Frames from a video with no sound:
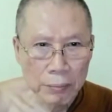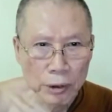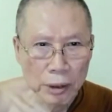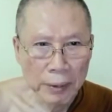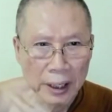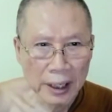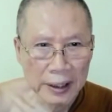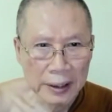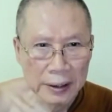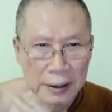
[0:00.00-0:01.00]

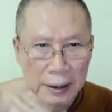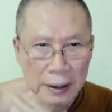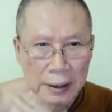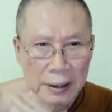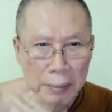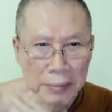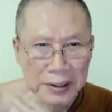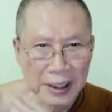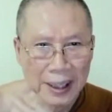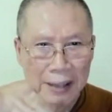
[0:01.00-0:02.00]
Boban
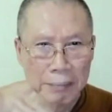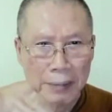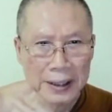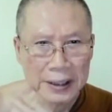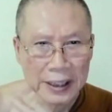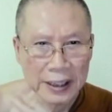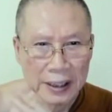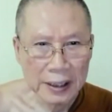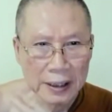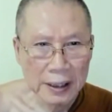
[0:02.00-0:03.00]
Namasagan
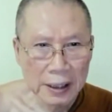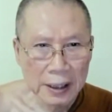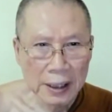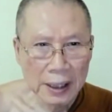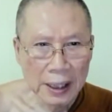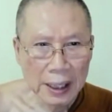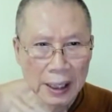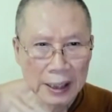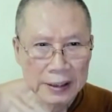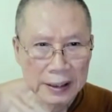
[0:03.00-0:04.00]
Pante.
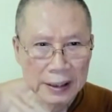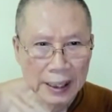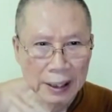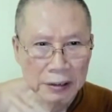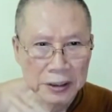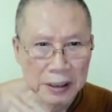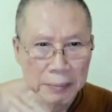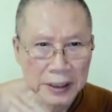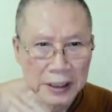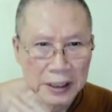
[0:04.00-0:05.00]
Are the
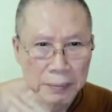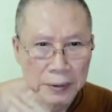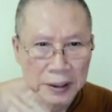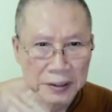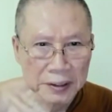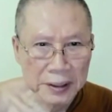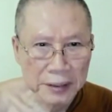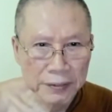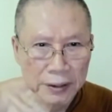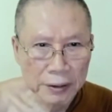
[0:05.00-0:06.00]
LGBT person
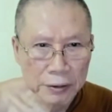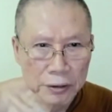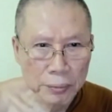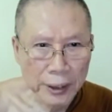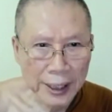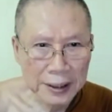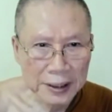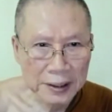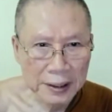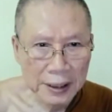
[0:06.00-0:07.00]
difficult to
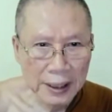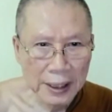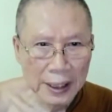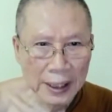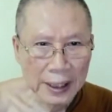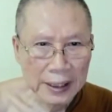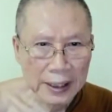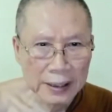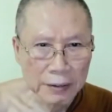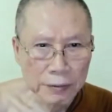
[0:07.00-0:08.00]
practice and
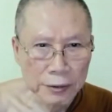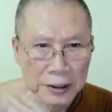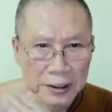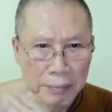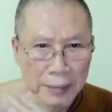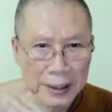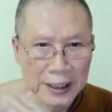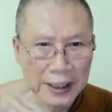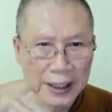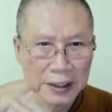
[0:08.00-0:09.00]
gain the fruits of
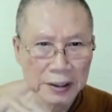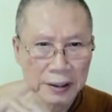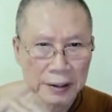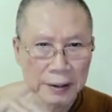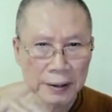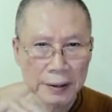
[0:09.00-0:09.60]
meditation?